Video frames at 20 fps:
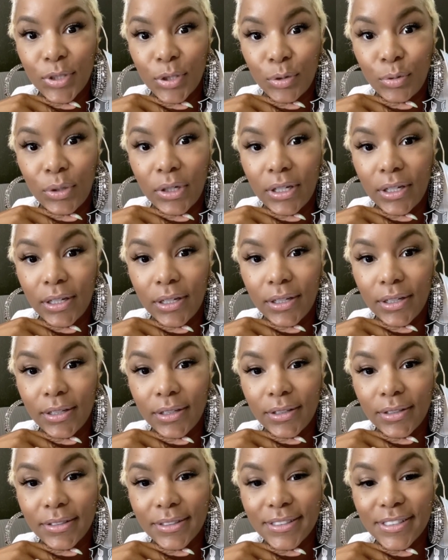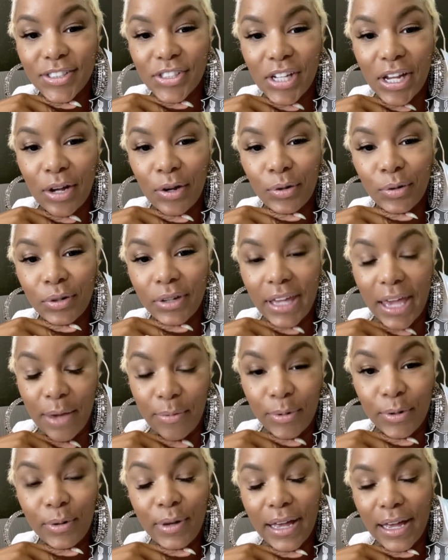to uh, shout
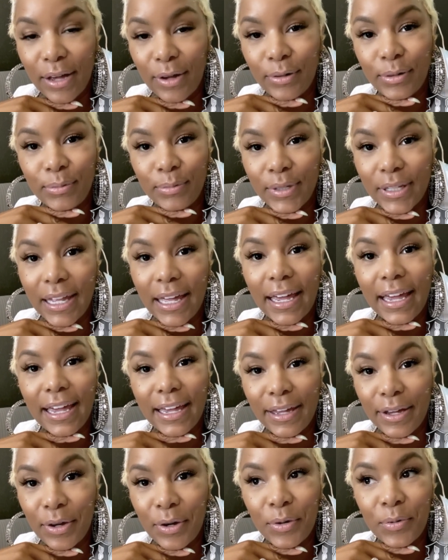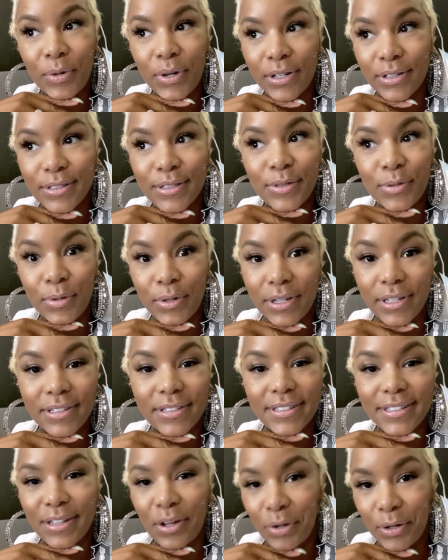Capitol out and be like, hey, yo, where's
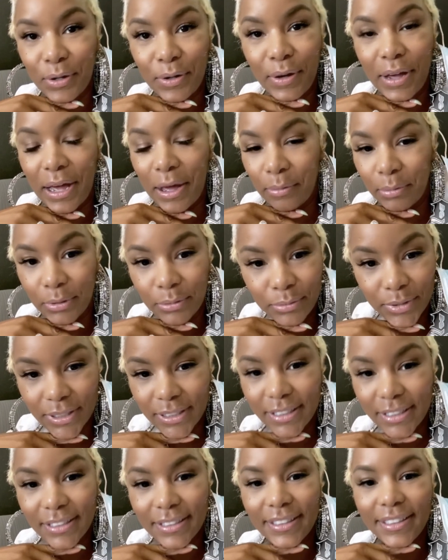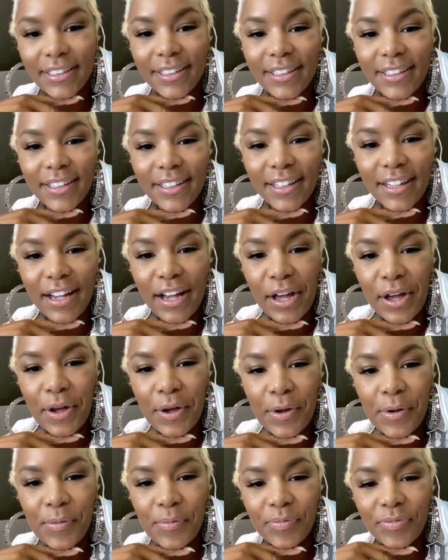Toya's solo album?
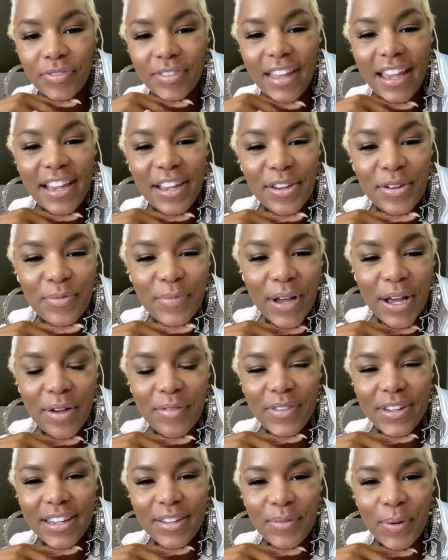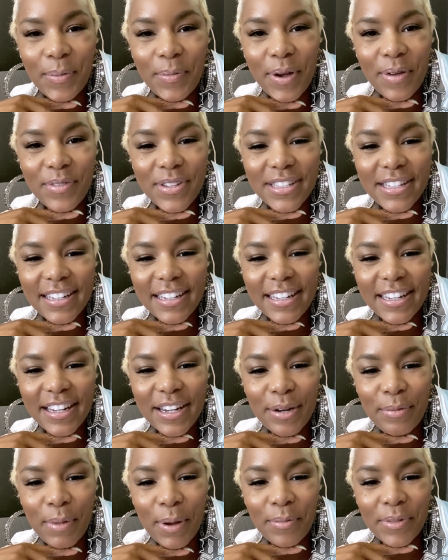Um, thank you, mommy. My mommy's in
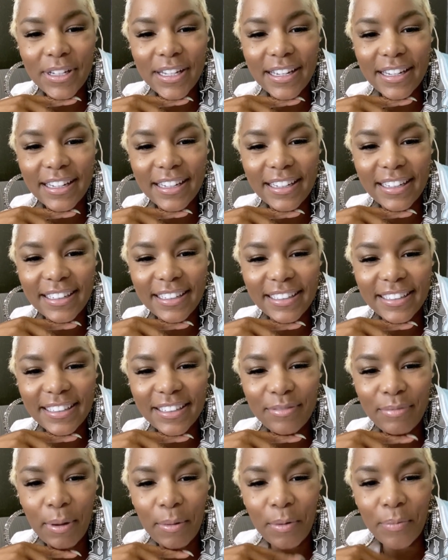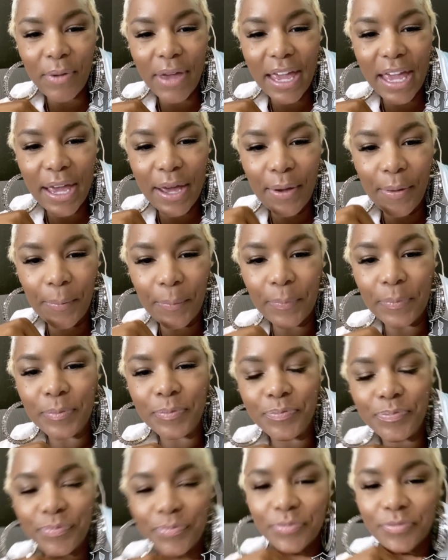here. Mama Luckett, Mama Pam
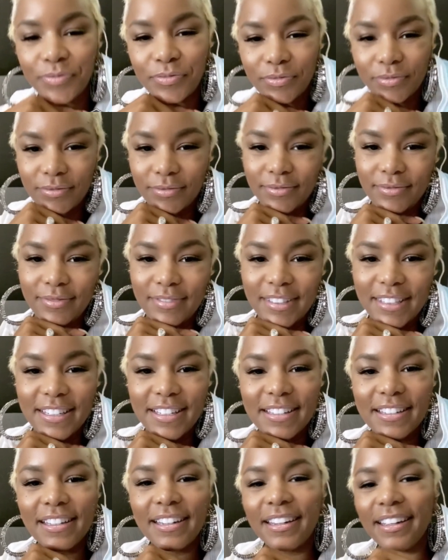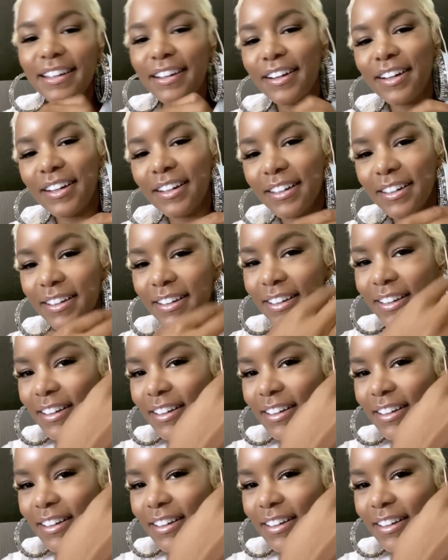is in here.